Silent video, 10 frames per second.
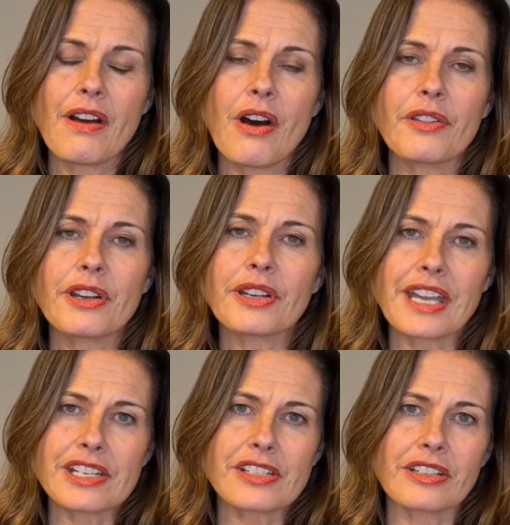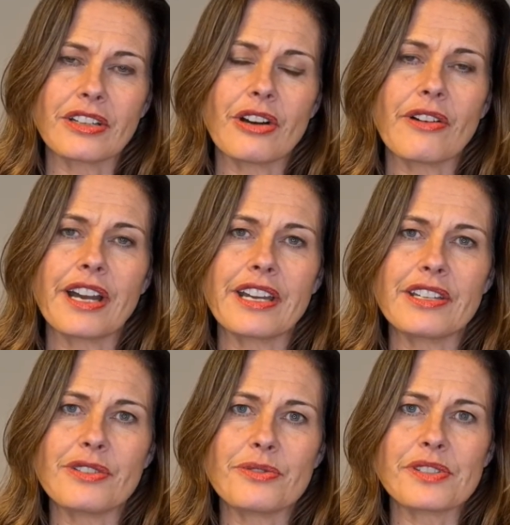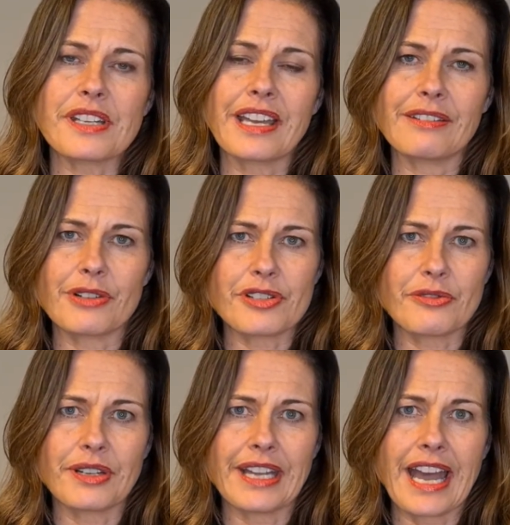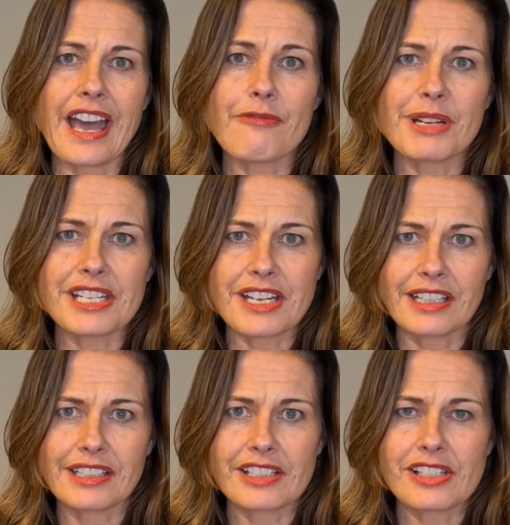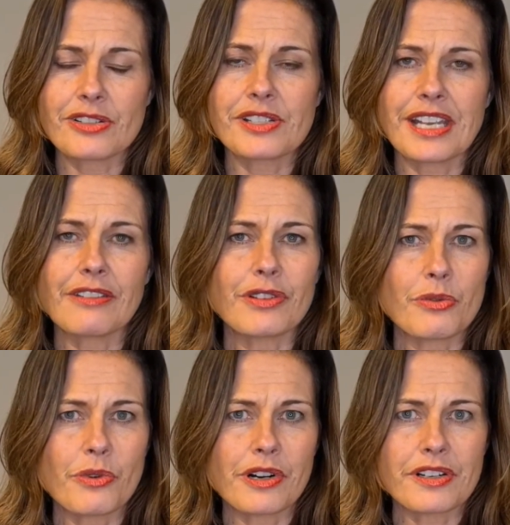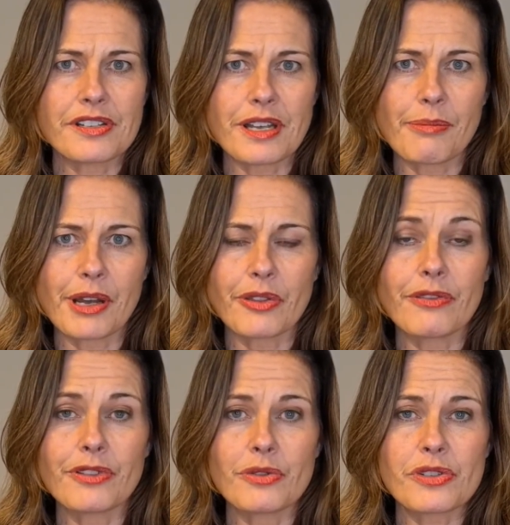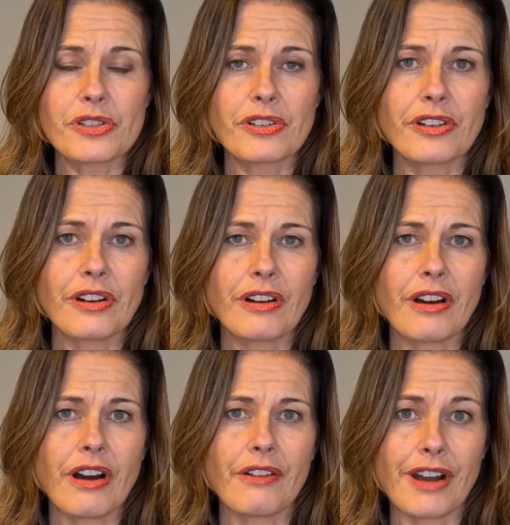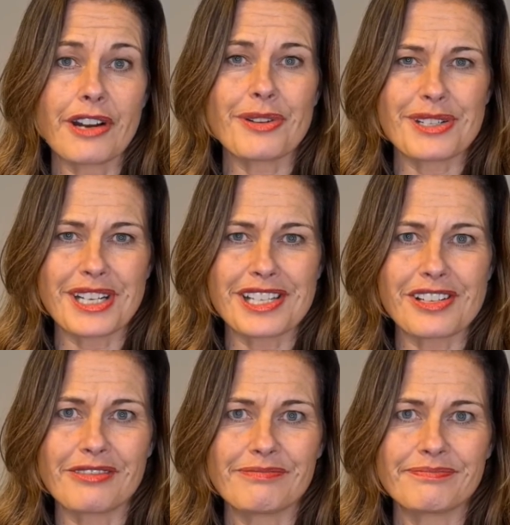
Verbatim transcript: On the occasion of IAU's anniversary, I have been challenged to say a few words about the future of higher education.